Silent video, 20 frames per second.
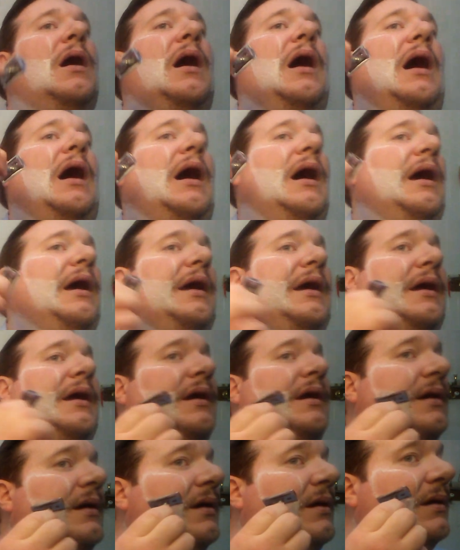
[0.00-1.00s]
I
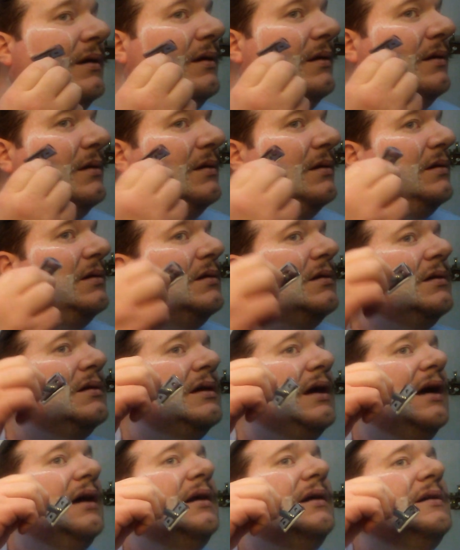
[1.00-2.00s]

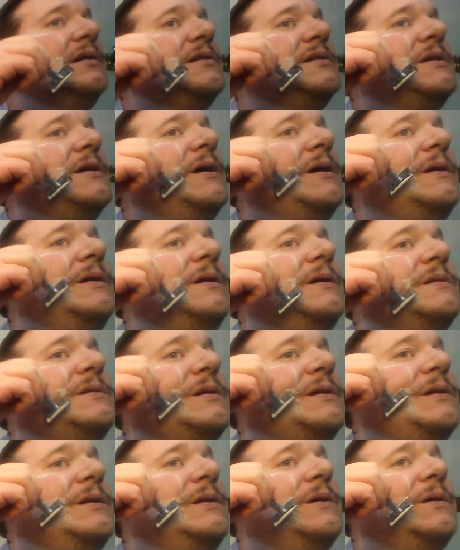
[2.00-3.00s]
kind of decided, I was
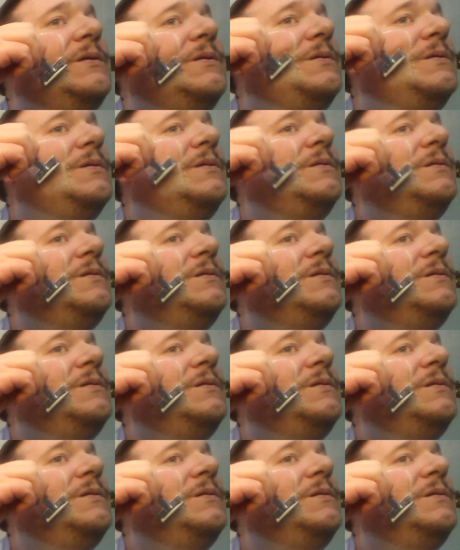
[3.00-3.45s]
like, I